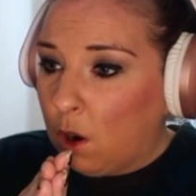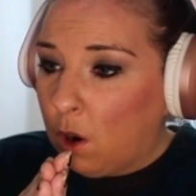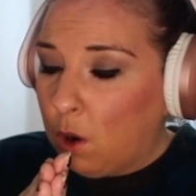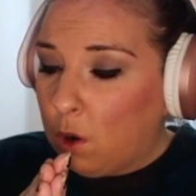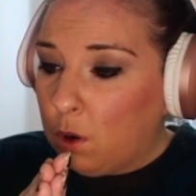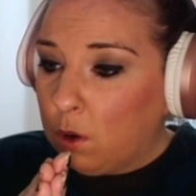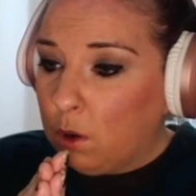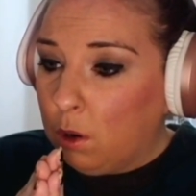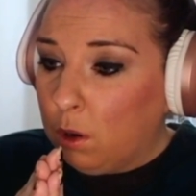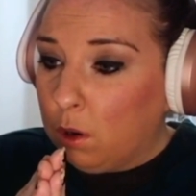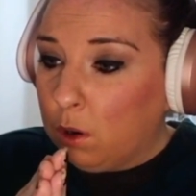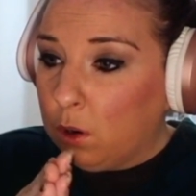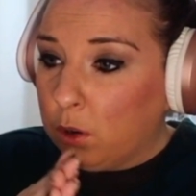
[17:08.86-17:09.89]

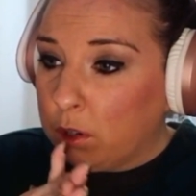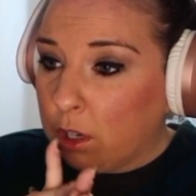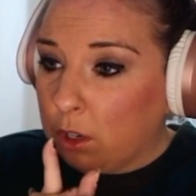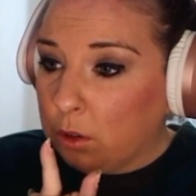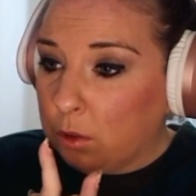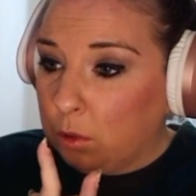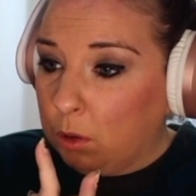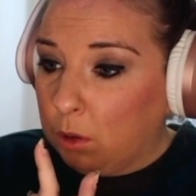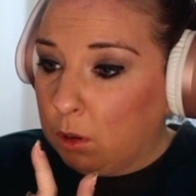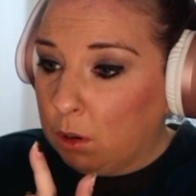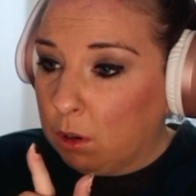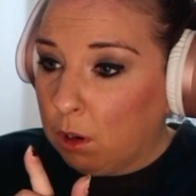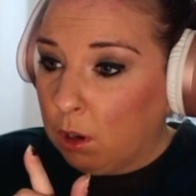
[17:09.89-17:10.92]
Oh
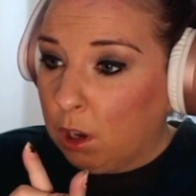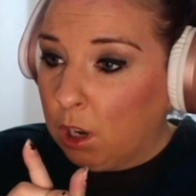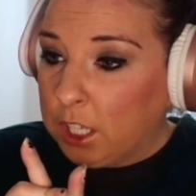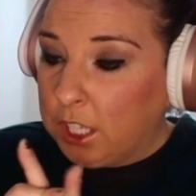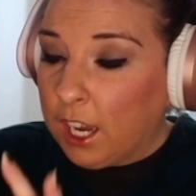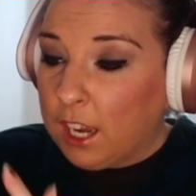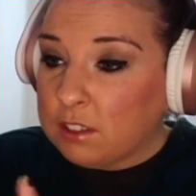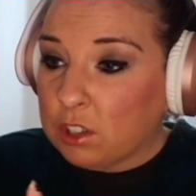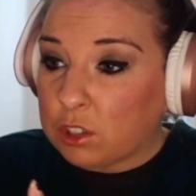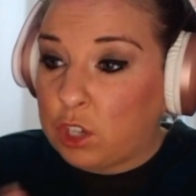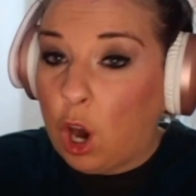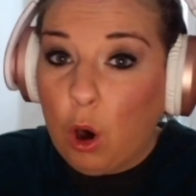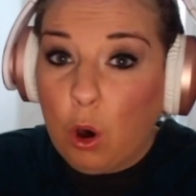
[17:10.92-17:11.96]
no. You guys are
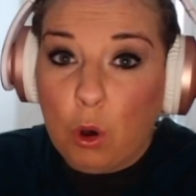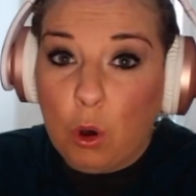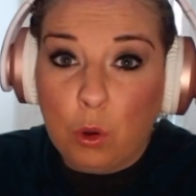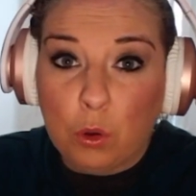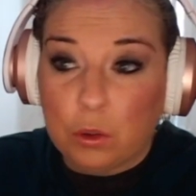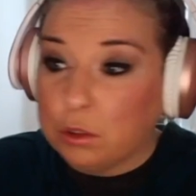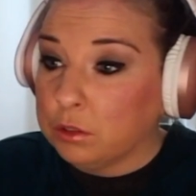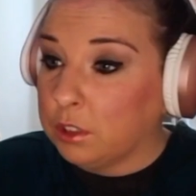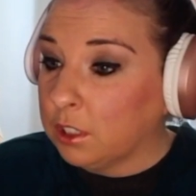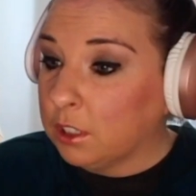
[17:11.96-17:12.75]
cold!